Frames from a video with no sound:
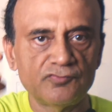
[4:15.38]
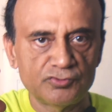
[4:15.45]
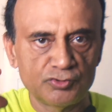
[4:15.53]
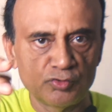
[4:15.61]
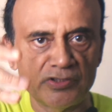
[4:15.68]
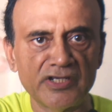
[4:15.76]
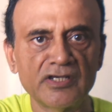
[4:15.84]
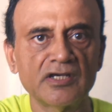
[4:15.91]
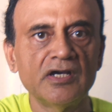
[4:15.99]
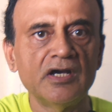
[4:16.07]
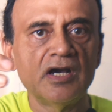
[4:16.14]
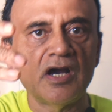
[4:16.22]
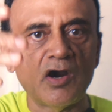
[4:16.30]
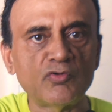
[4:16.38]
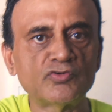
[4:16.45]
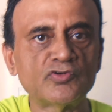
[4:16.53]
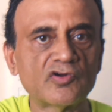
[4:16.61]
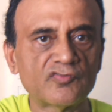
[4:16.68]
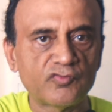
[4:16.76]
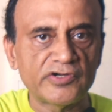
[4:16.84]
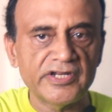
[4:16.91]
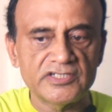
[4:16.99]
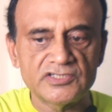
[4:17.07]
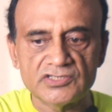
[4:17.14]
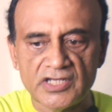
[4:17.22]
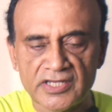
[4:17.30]
shooting outdoor
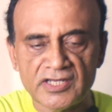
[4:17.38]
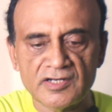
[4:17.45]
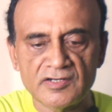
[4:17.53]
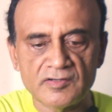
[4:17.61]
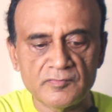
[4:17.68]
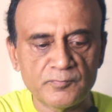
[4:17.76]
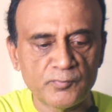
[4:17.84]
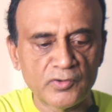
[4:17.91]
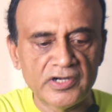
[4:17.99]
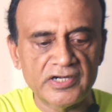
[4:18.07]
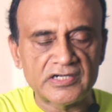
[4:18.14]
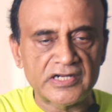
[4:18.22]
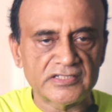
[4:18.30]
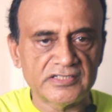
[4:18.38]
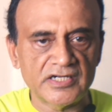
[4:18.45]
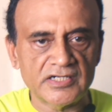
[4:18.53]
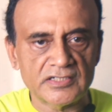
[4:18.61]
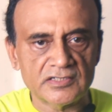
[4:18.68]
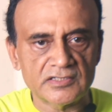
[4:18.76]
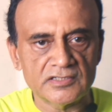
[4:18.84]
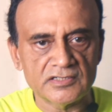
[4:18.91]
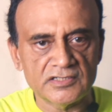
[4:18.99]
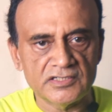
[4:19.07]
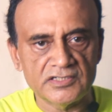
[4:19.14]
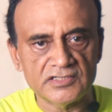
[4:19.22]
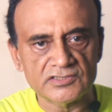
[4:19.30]
footage, I can pull it like that.
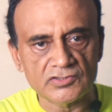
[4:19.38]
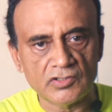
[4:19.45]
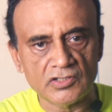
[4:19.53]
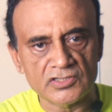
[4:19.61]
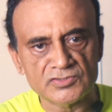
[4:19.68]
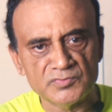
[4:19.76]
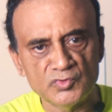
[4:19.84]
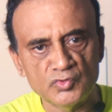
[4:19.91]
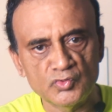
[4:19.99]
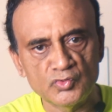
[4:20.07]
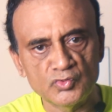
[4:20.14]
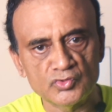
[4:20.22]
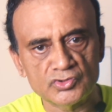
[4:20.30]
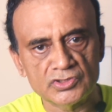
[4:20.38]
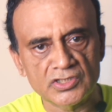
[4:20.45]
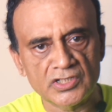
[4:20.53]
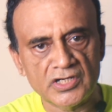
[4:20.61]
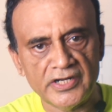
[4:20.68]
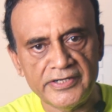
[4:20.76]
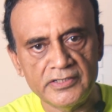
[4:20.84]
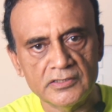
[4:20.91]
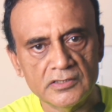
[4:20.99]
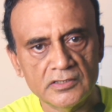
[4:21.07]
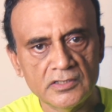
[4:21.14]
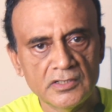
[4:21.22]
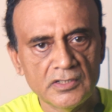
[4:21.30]
It has got a smooth glide.
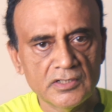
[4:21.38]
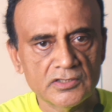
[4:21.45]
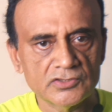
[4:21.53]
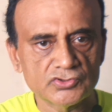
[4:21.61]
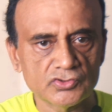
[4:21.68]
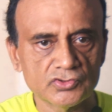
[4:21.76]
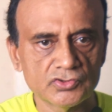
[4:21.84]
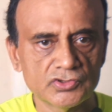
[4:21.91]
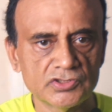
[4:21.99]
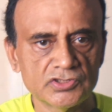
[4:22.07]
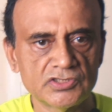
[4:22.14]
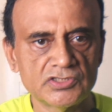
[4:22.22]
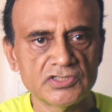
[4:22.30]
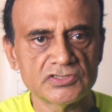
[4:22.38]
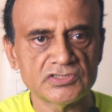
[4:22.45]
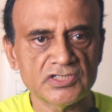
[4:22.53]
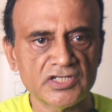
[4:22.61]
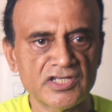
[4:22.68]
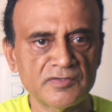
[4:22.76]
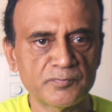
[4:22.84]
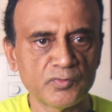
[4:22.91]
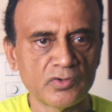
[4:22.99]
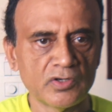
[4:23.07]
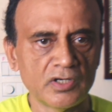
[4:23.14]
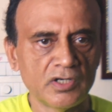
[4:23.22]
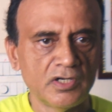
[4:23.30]
So this I can
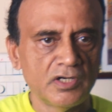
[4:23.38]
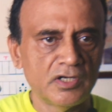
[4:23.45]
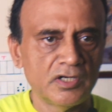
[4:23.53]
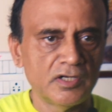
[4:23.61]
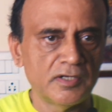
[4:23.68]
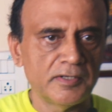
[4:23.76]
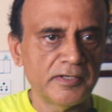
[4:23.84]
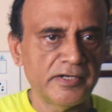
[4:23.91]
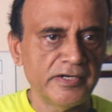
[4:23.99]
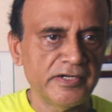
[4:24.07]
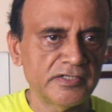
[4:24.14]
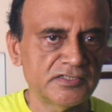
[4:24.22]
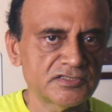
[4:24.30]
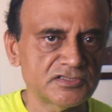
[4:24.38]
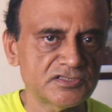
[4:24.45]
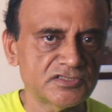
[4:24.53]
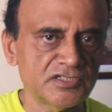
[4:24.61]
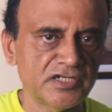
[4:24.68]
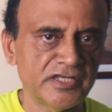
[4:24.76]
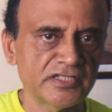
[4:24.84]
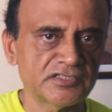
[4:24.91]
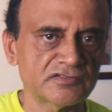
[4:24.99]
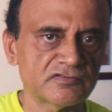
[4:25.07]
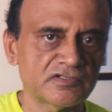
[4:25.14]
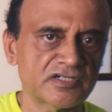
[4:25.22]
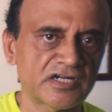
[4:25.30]
pull, and this is the length
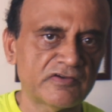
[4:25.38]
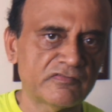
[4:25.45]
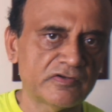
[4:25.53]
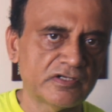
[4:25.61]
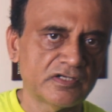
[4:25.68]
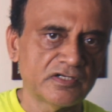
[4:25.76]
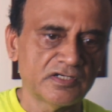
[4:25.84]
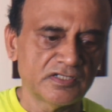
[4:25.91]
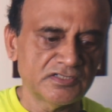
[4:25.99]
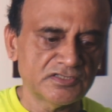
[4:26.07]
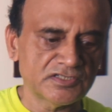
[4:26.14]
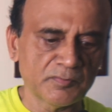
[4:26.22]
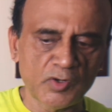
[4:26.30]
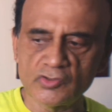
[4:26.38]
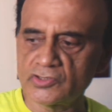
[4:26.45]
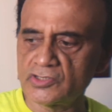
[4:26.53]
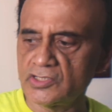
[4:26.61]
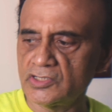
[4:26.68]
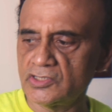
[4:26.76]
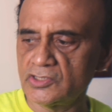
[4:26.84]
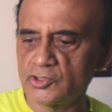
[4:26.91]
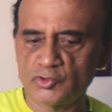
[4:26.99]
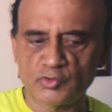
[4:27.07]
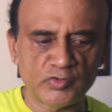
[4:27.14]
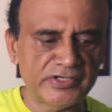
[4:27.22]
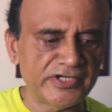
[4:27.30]
it will travel. This is about
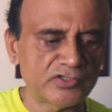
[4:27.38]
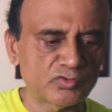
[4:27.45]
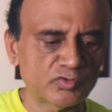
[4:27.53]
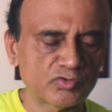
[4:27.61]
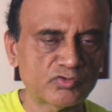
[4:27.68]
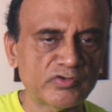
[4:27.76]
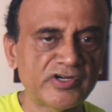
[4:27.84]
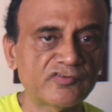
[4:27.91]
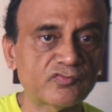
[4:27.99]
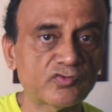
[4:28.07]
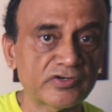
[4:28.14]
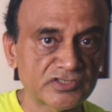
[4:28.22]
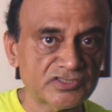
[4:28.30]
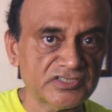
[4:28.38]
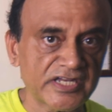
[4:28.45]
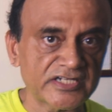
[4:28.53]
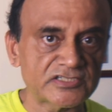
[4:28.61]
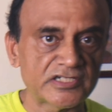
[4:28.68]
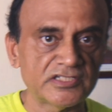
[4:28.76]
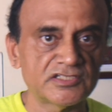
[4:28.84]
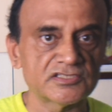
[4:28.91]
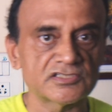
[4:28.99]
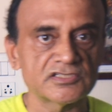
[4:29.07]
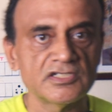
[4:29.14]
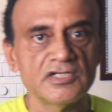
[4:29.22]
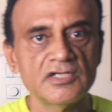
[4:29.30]
22 to 24 inches. Actually,
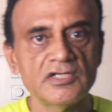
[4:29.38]
this